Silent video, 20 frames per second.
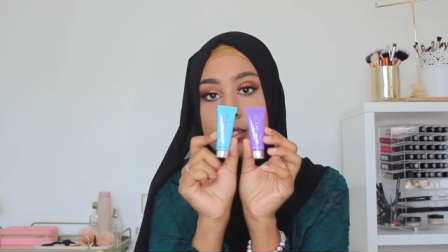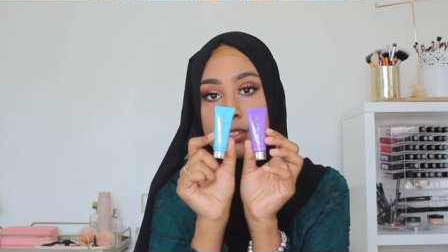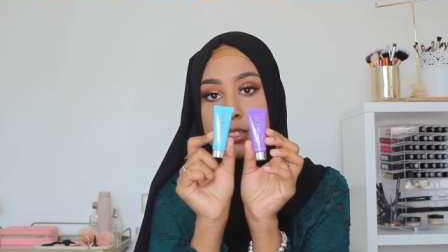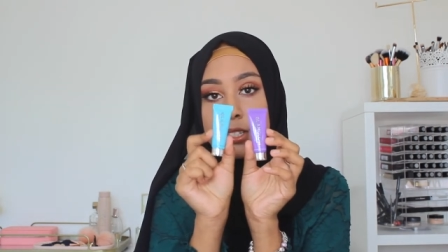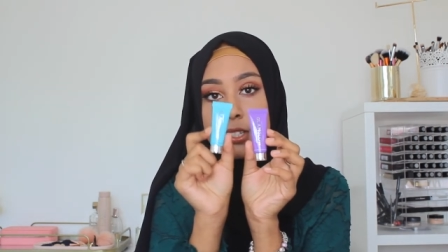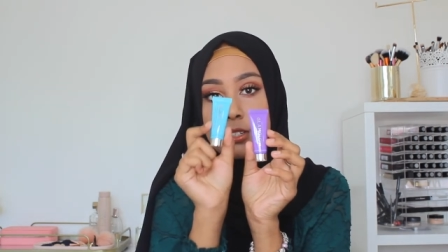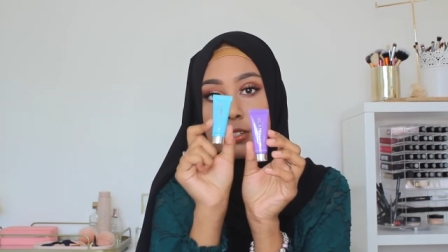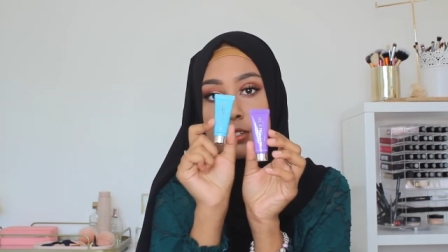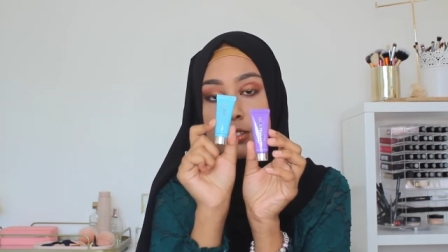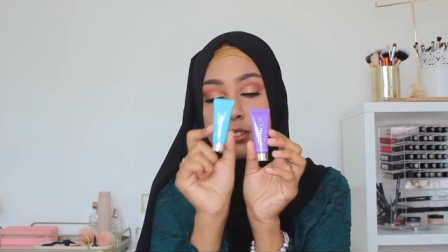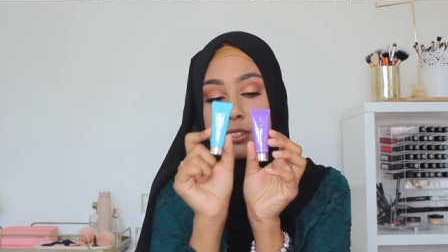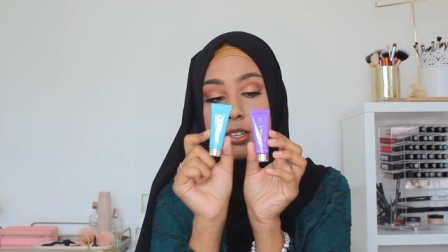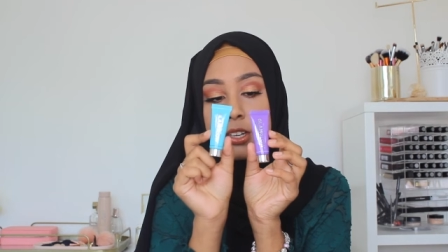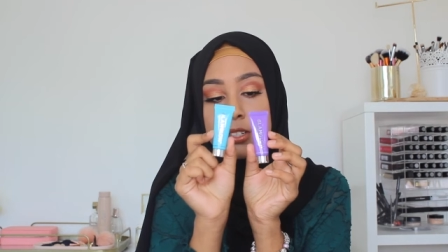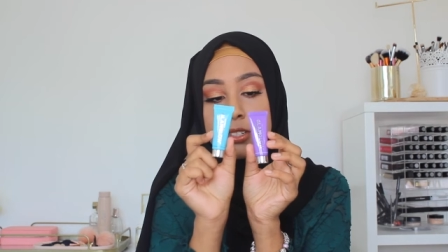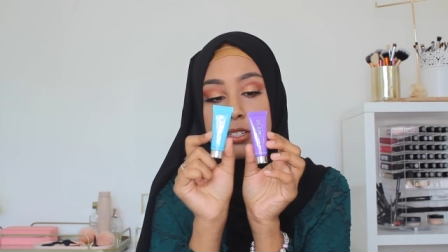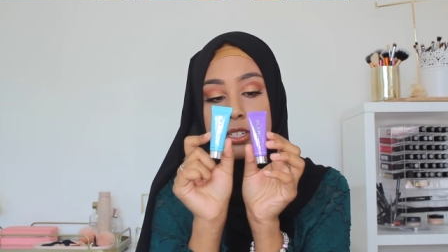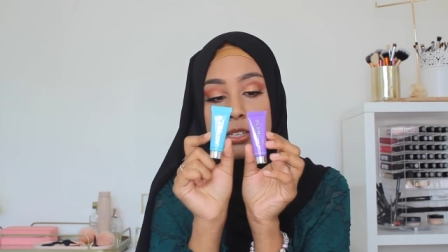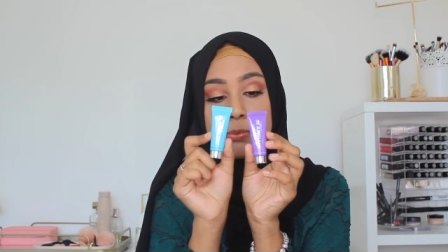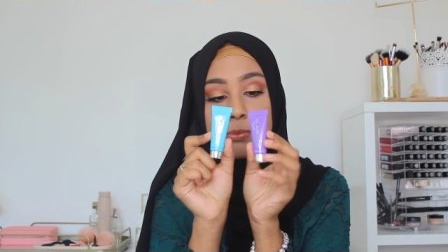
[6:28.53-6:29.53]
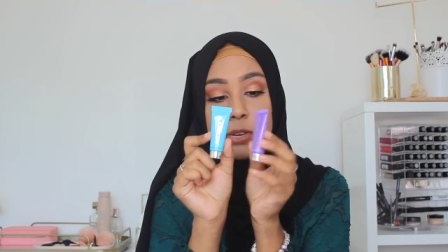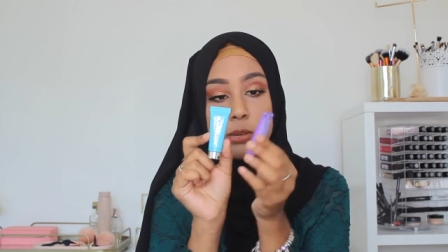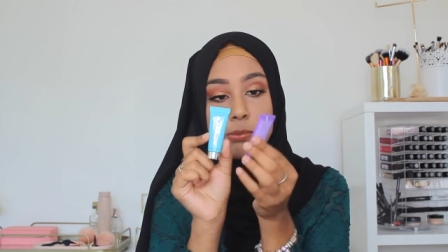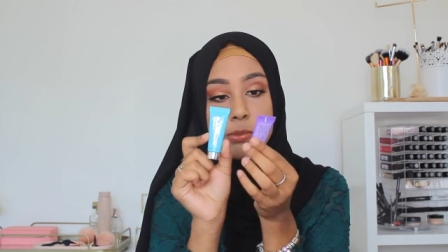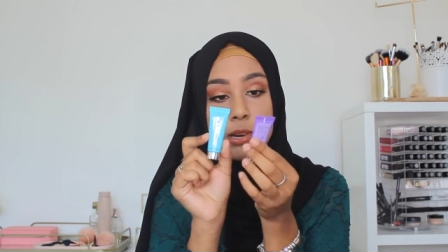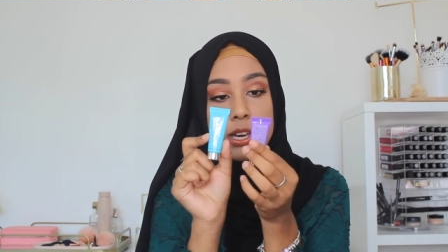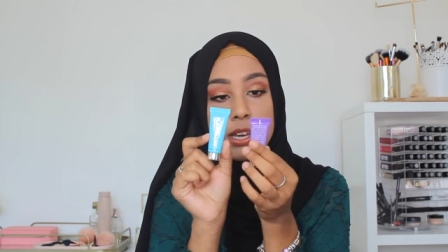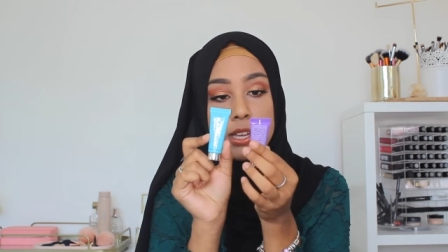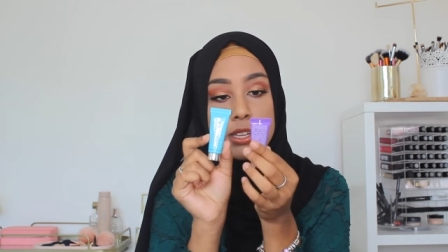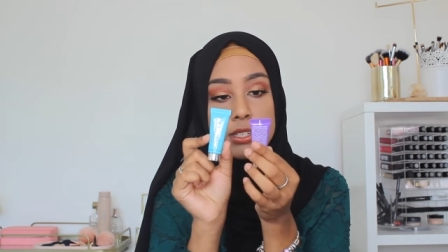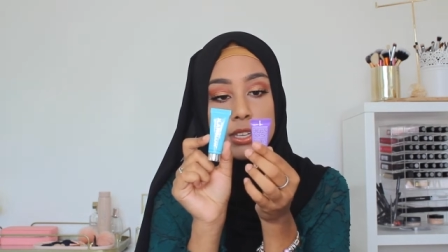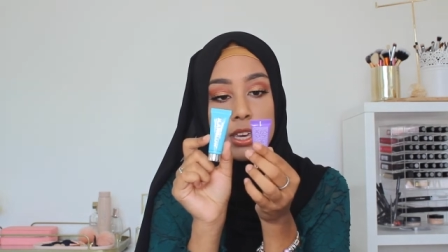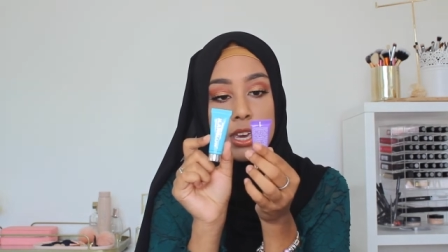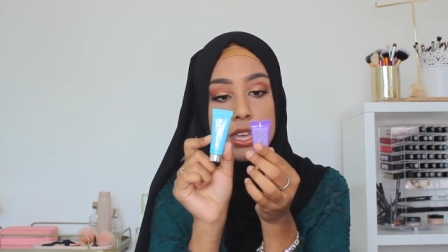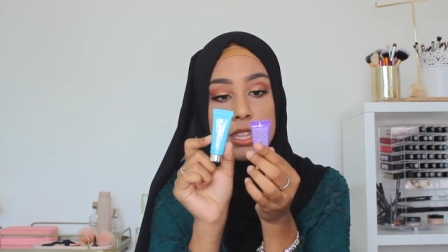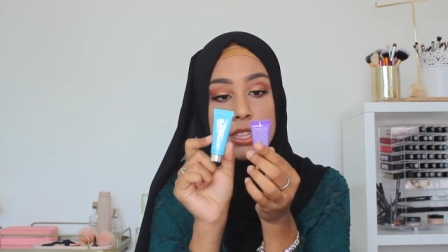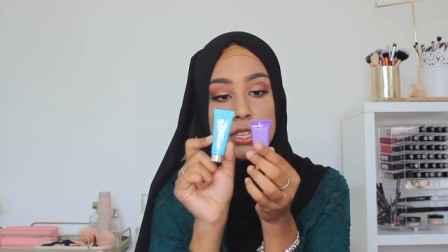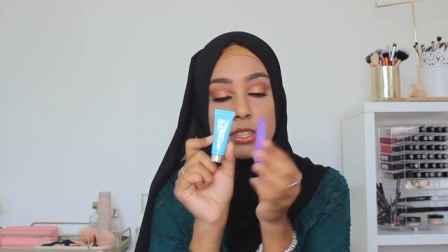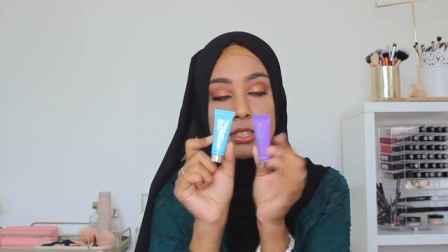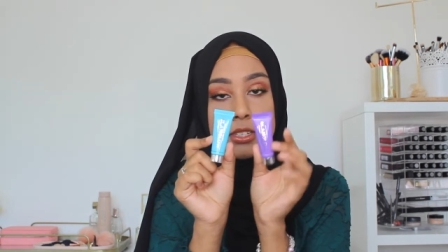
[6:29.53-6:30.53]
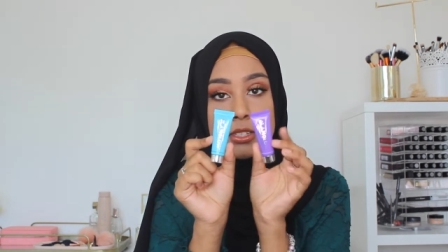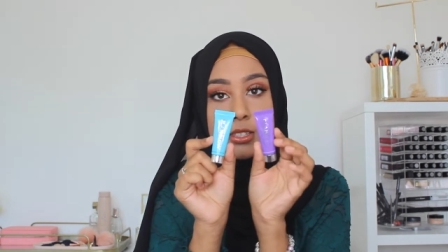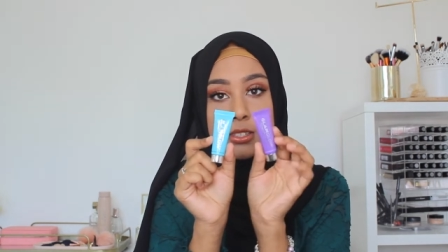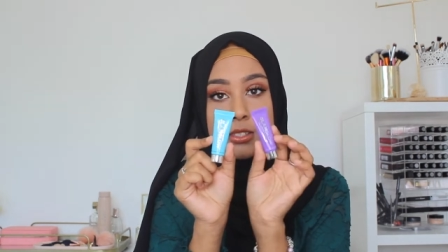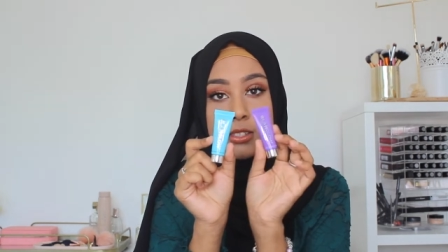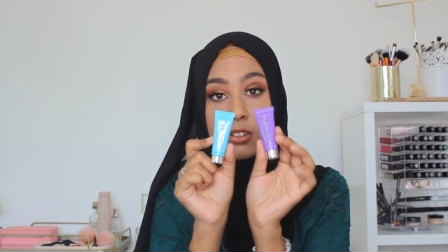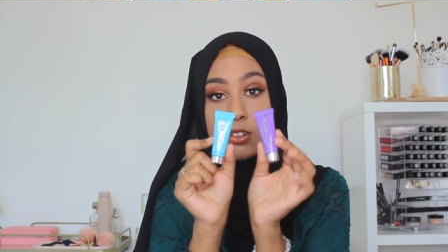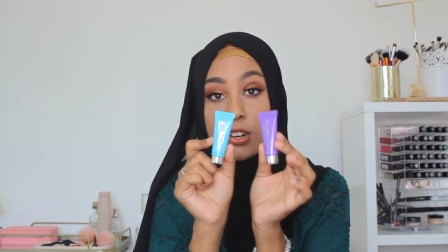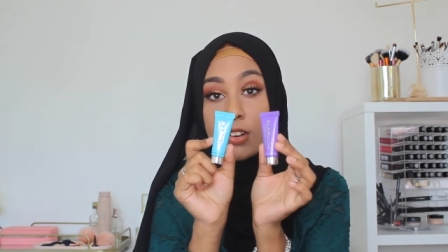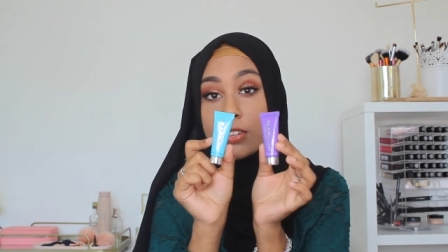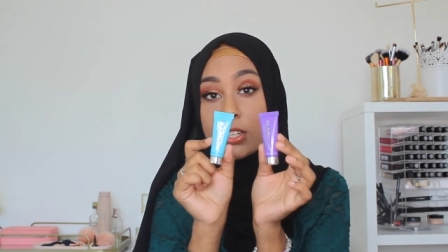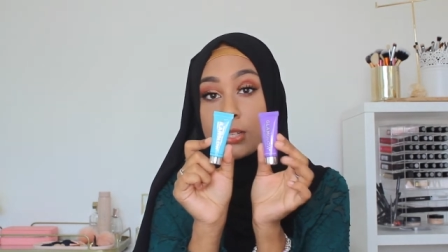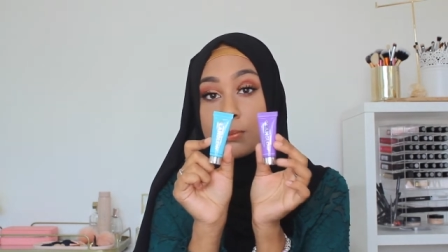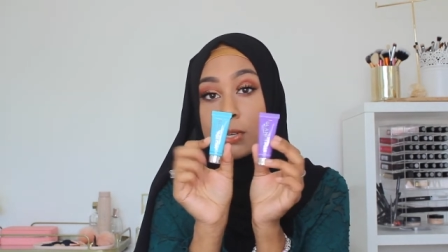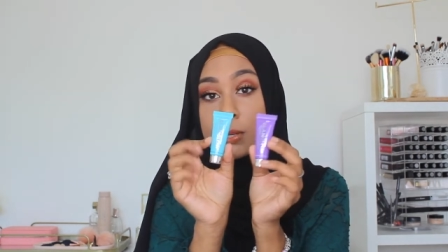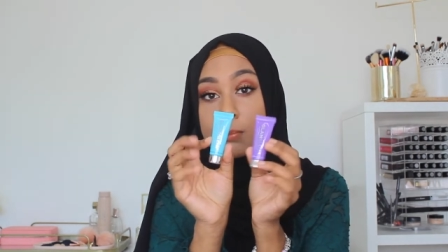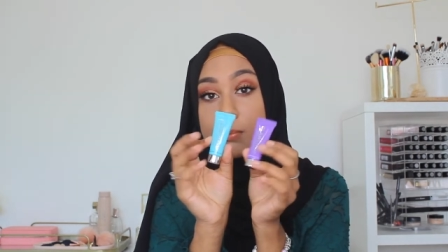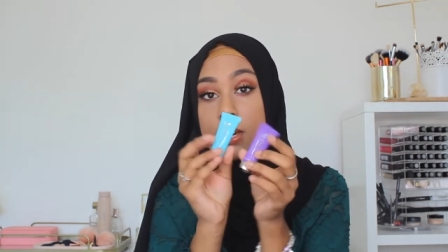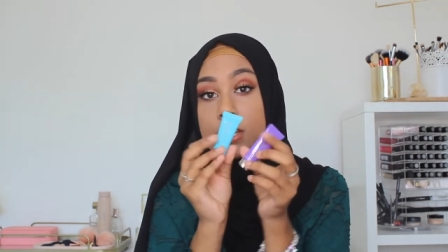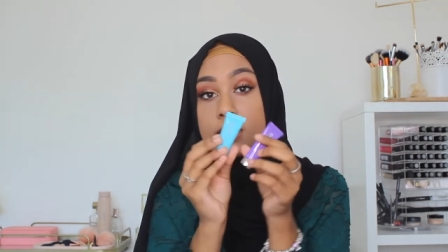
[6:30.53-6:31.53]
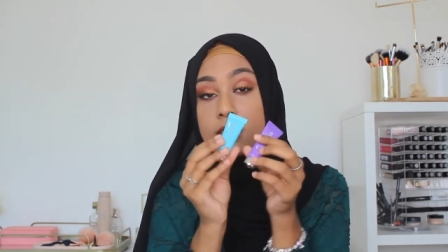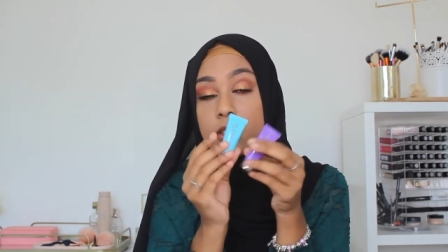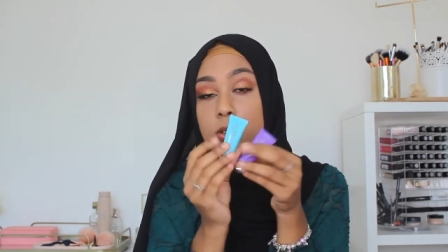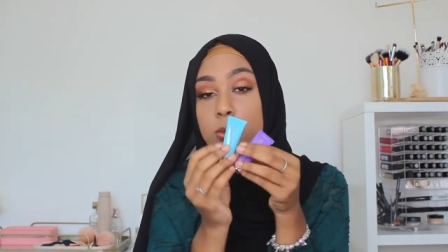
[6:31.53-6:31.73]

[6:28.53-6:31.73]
This is the Thirsty Mud Mask and then this is the Gravity Mud Mask.